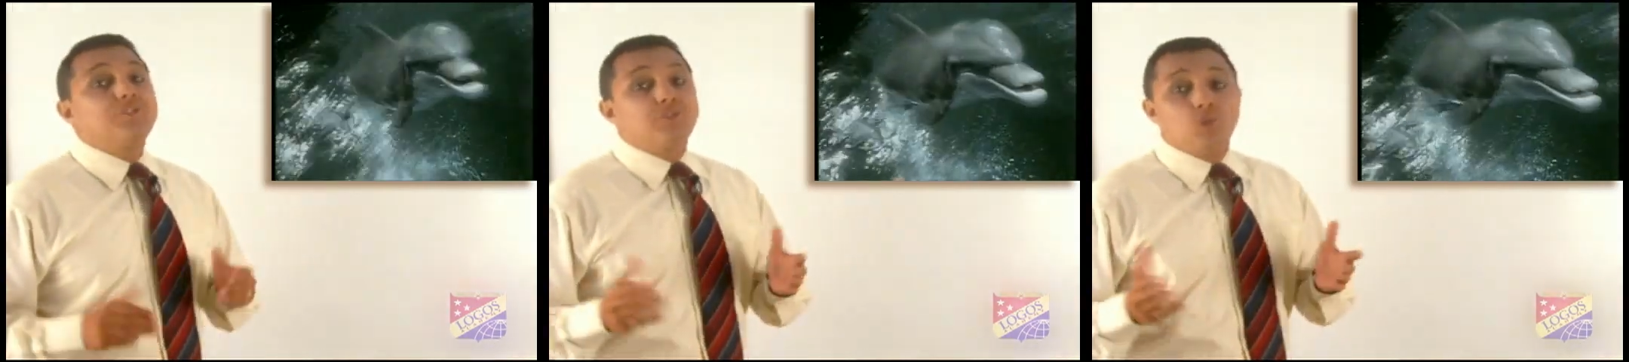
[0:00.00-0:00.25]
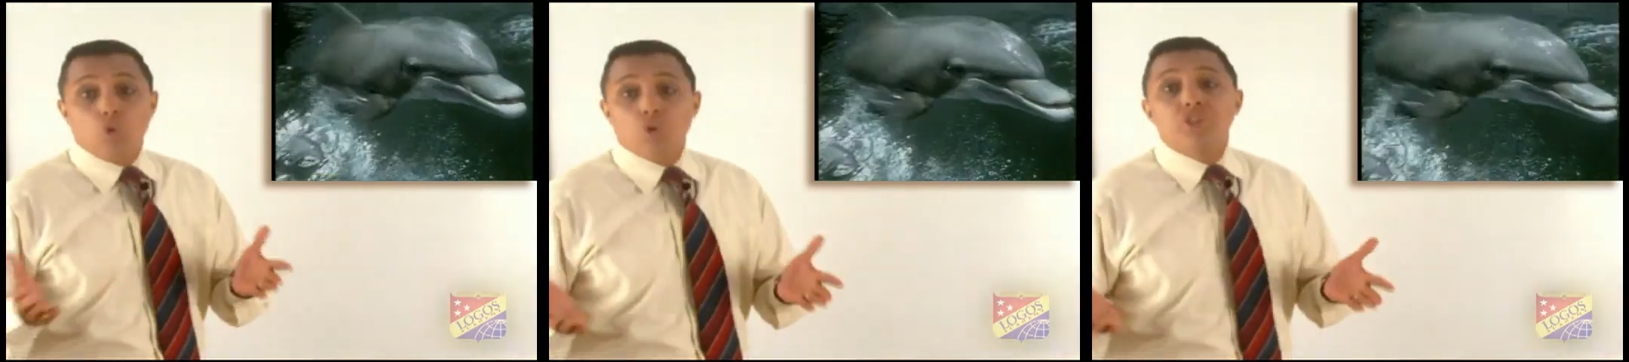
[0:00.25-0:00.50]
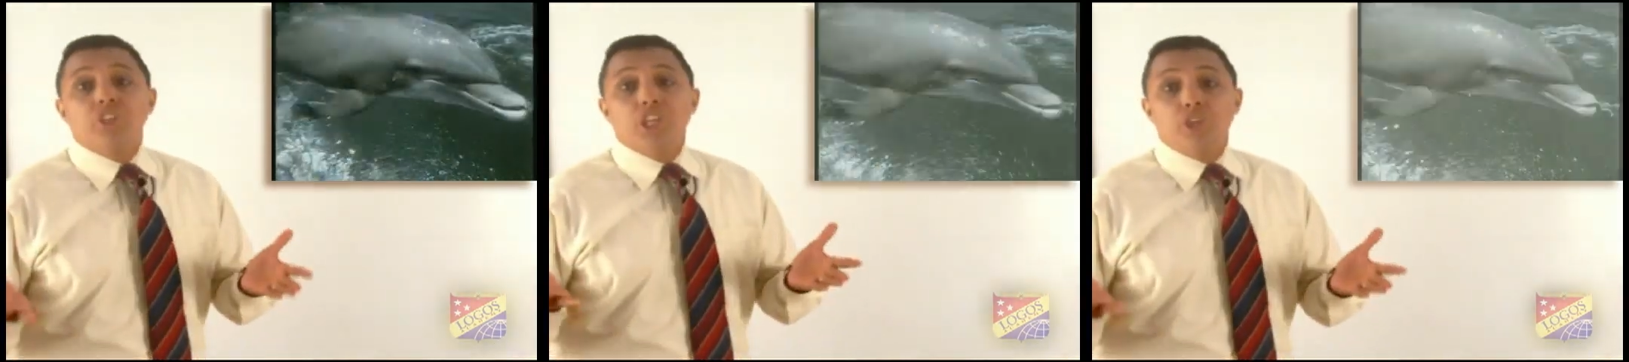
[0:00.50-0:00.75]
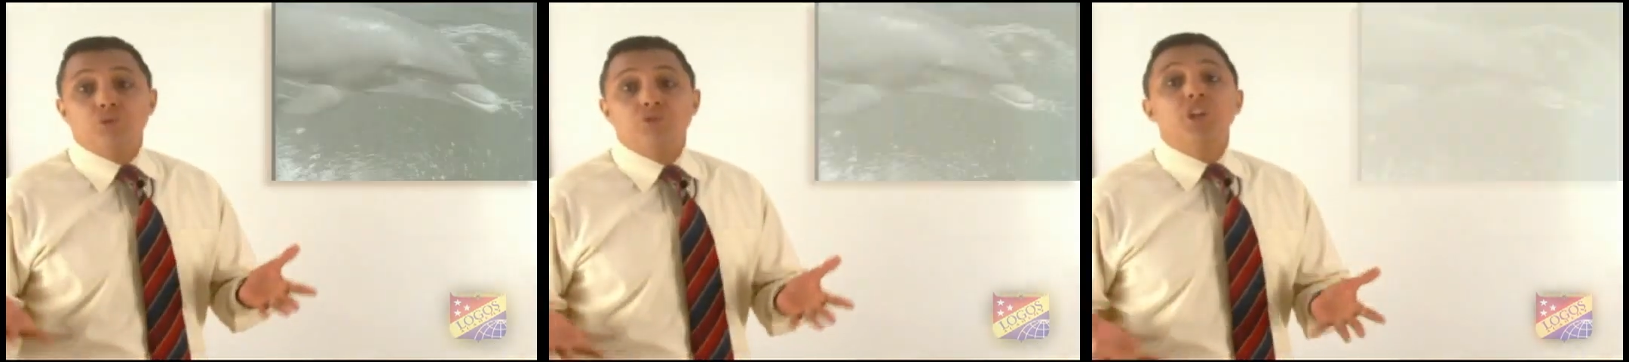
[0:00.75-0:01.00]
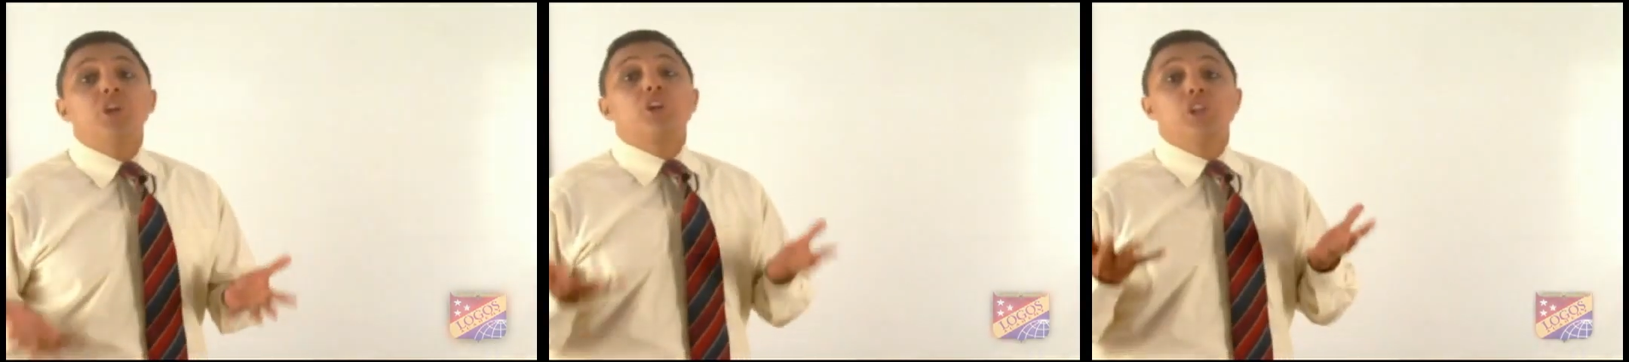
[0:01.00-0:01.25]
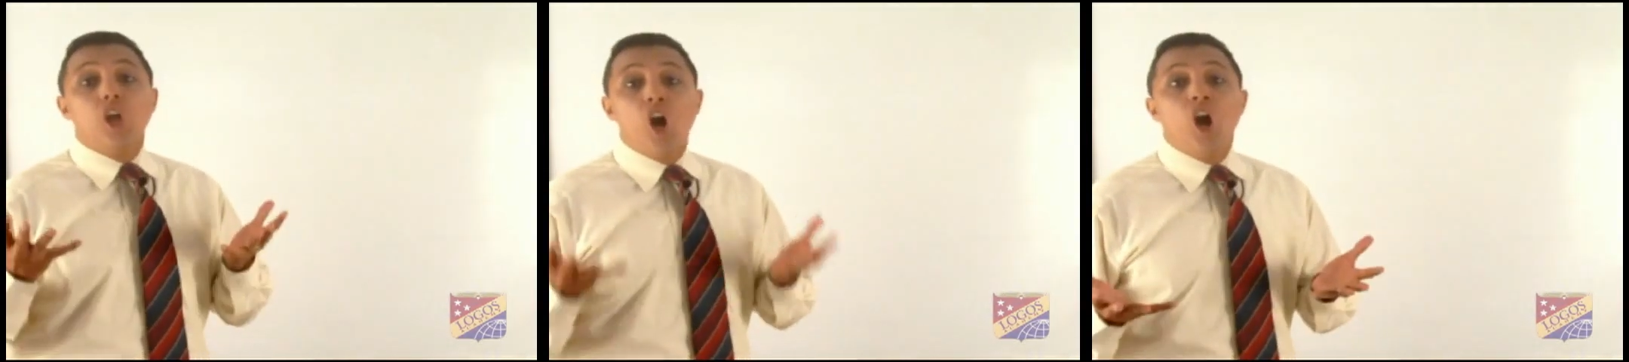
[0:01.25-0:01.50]
And of course, they use
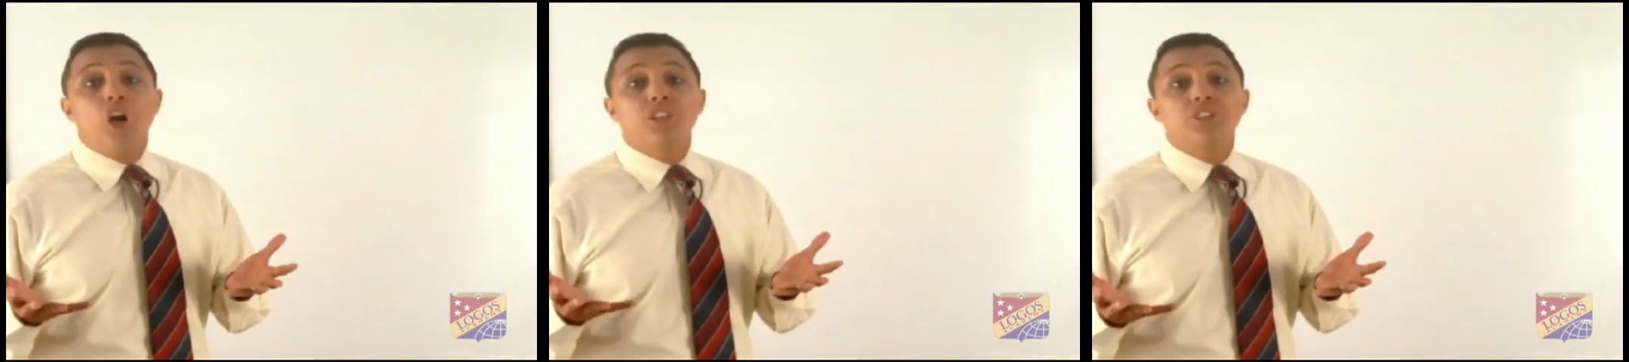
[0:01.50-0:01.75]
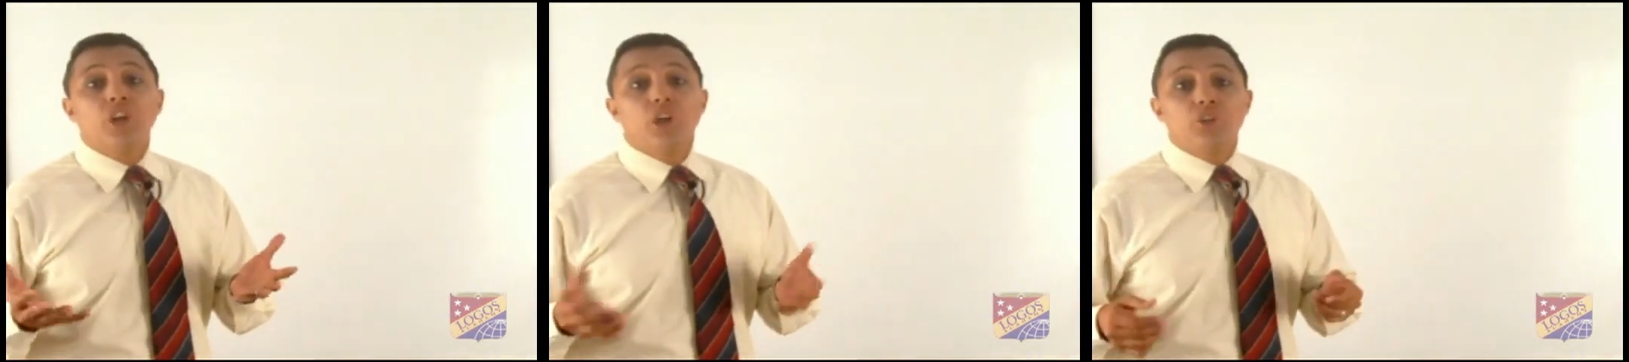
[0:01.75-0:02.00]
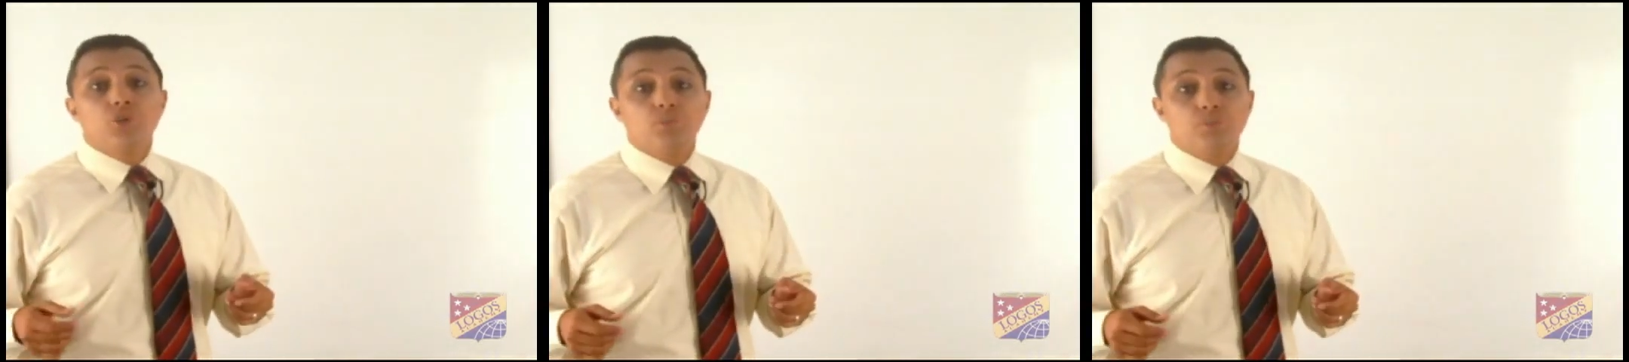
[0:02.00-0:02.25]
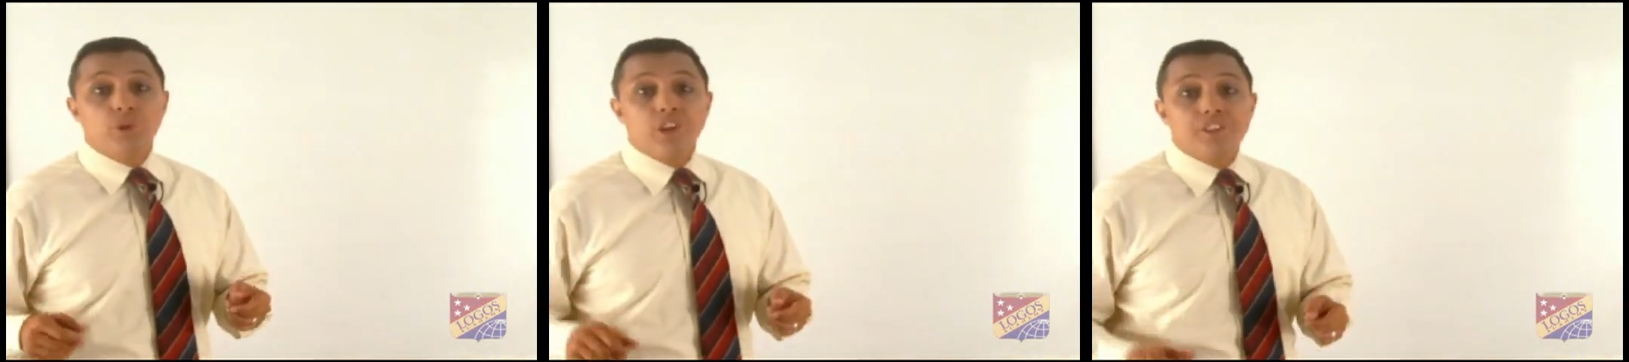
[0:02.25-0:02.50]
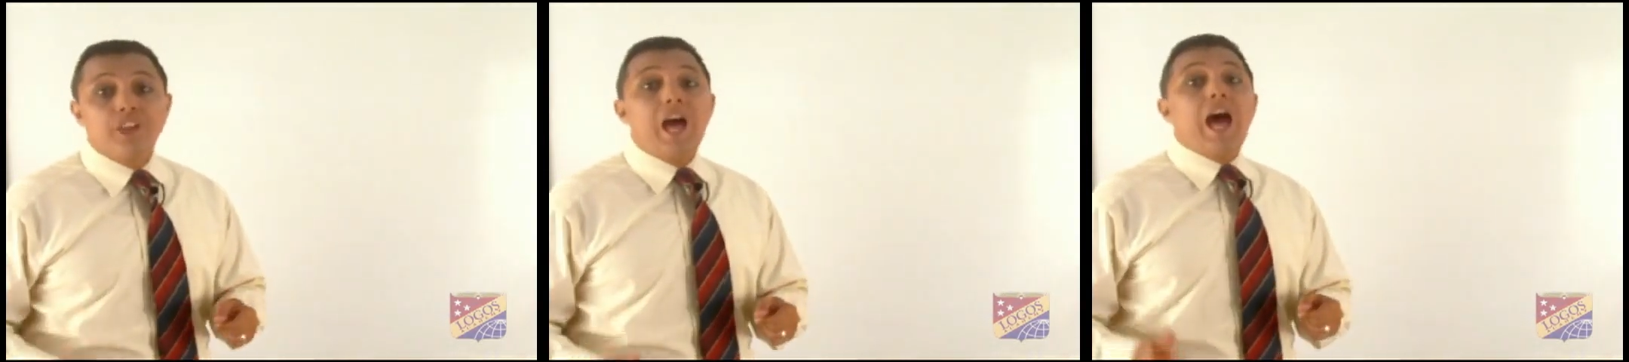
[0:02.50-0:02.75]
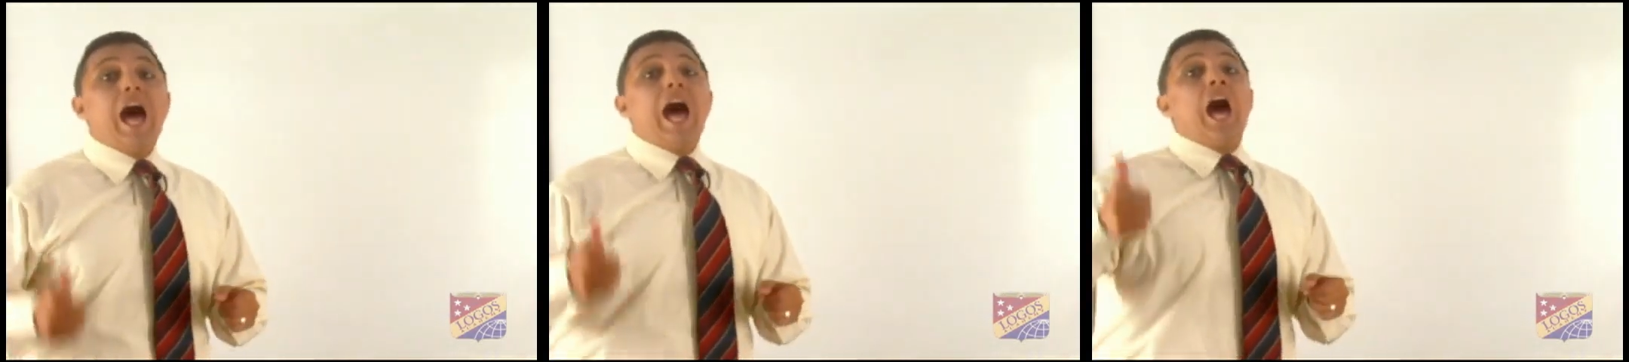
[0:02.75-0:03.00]
their lungs to
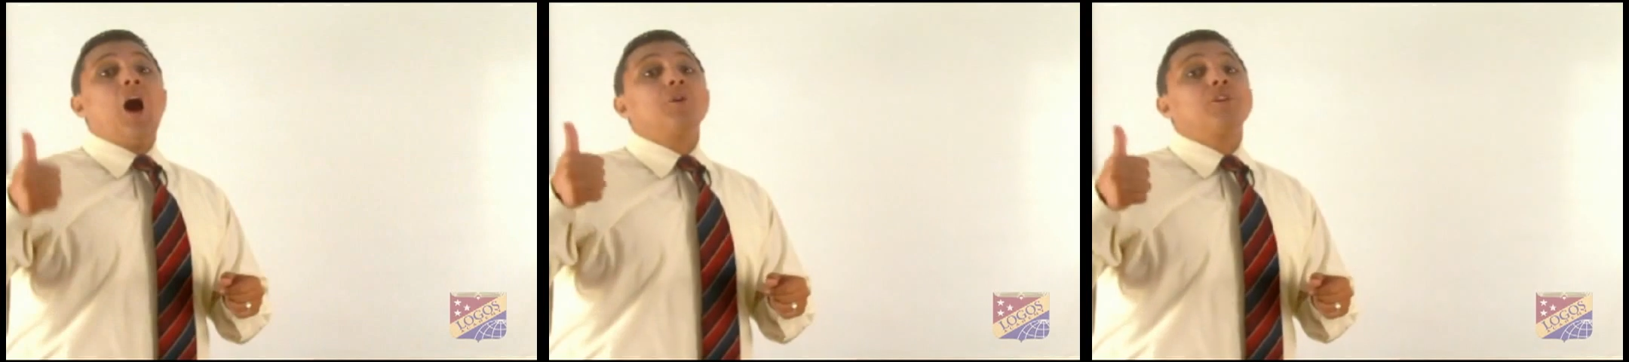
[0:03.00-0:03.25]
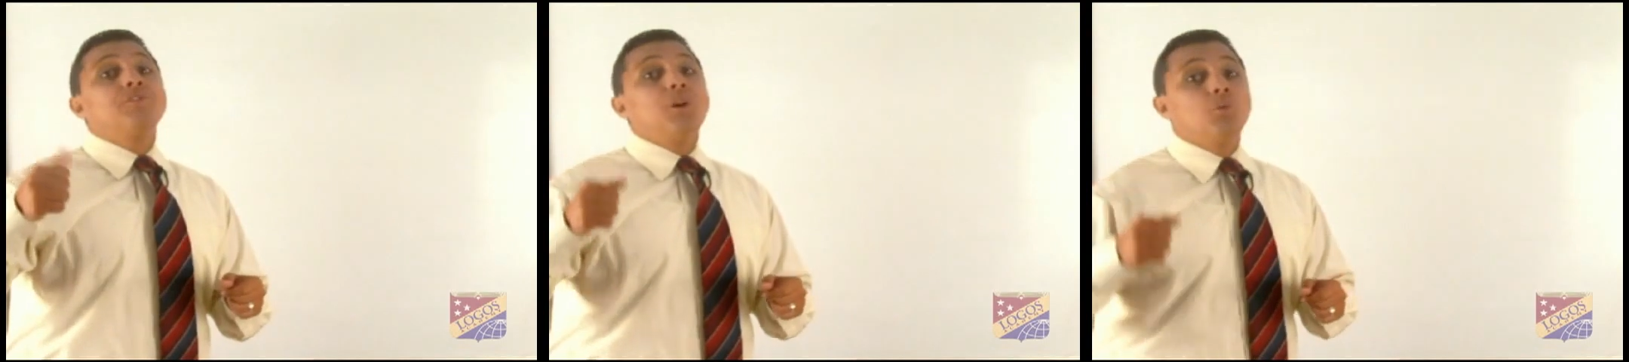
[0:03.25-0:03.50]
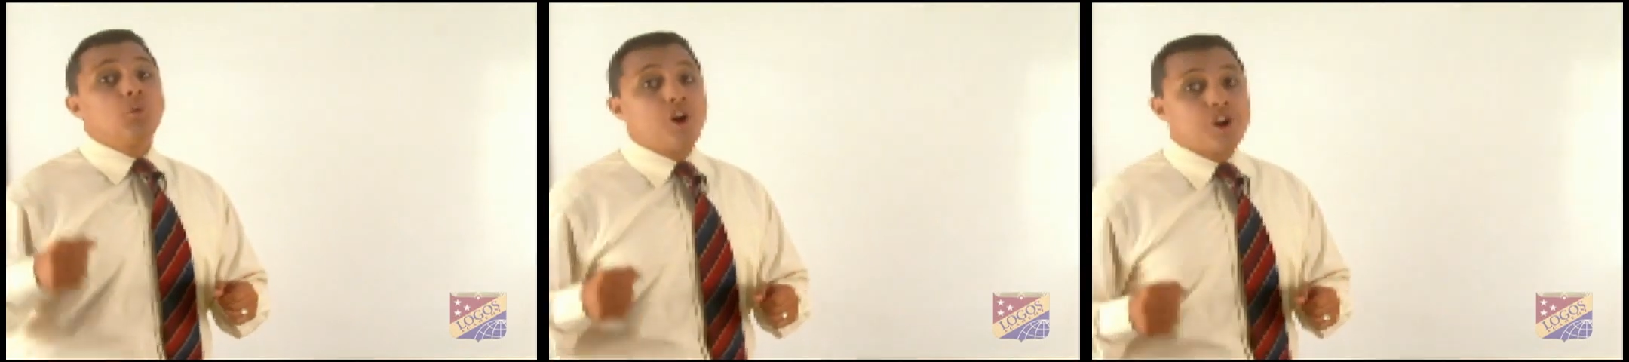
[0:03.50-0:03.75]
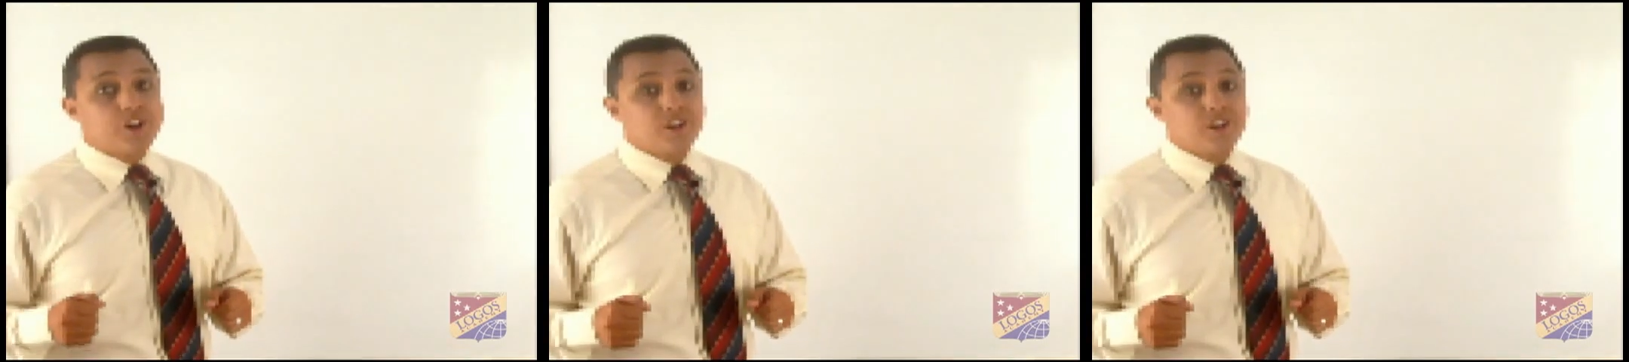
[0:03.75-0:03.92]
breathe out of the